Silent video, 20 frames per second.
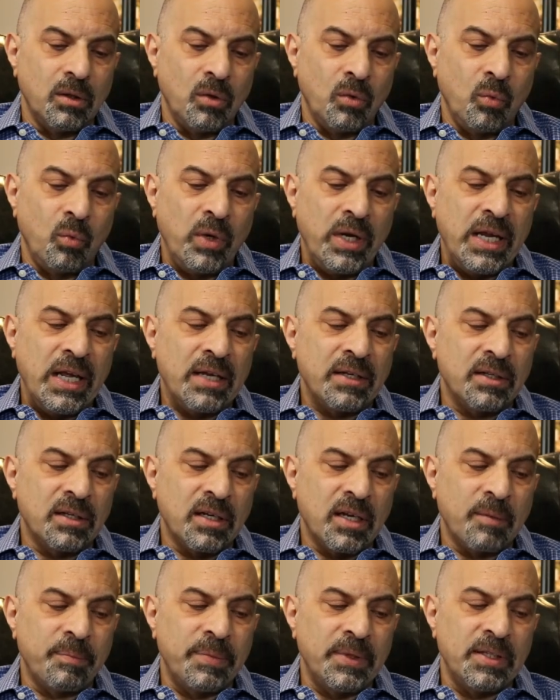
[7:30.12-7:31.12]
We
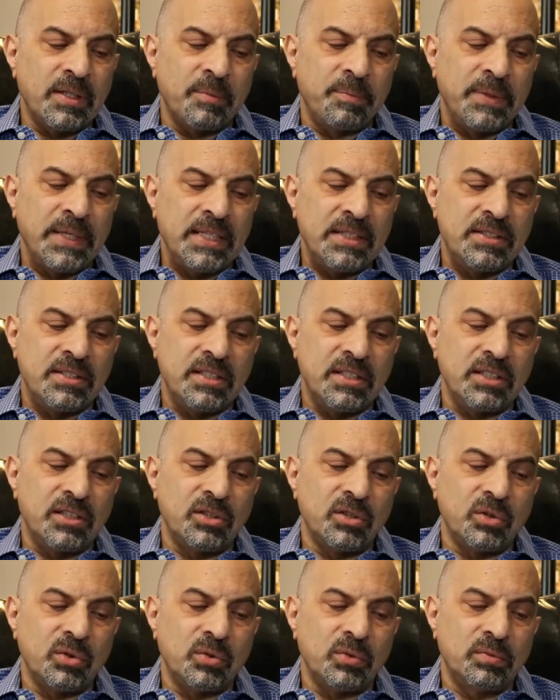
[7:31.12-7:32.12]
ended up in the
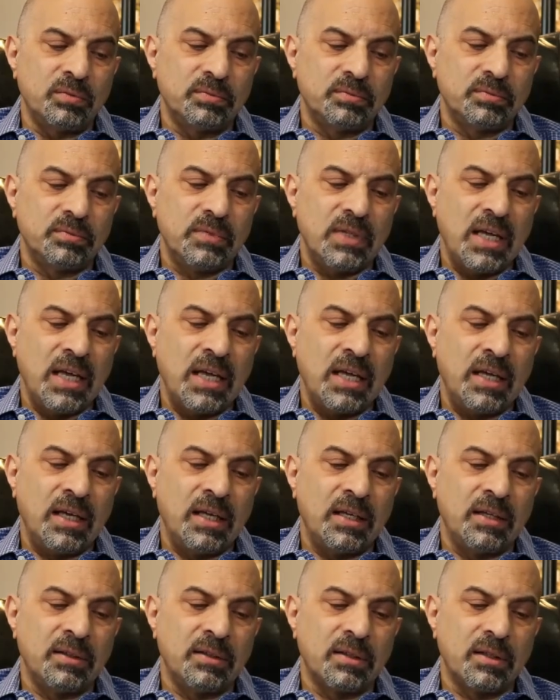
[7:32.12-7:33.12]
PCU,
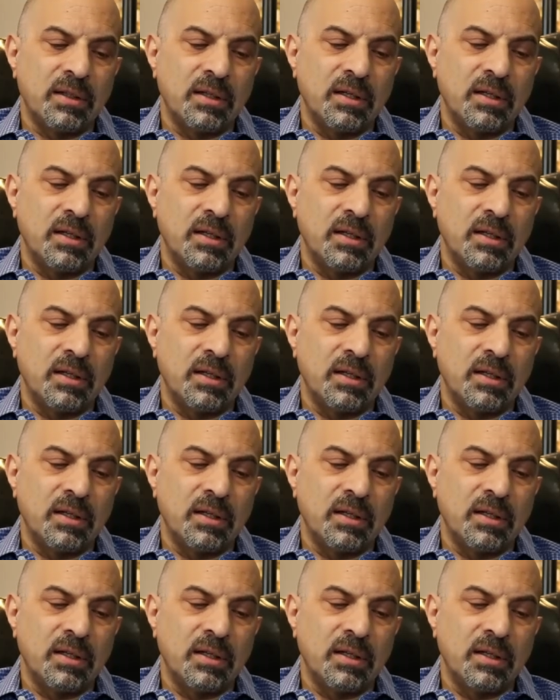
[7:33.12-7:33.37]
and